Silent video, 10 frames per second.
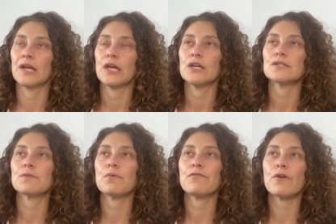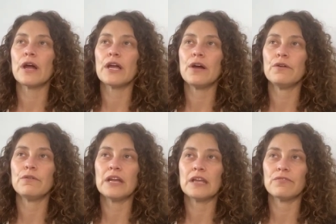So before I go
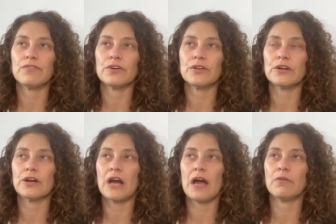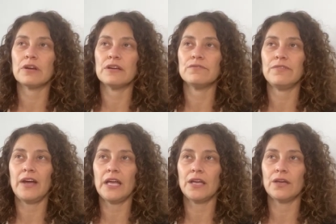any further, I want to
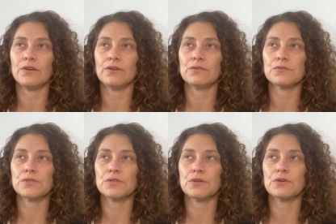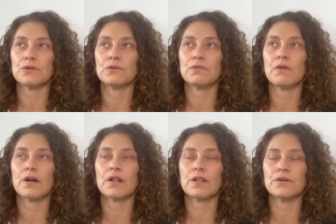invite you to
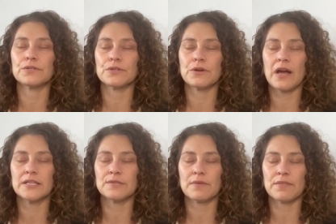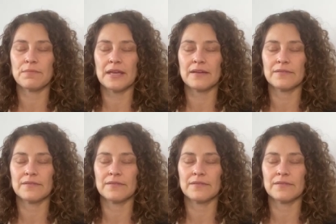close your eyes with me.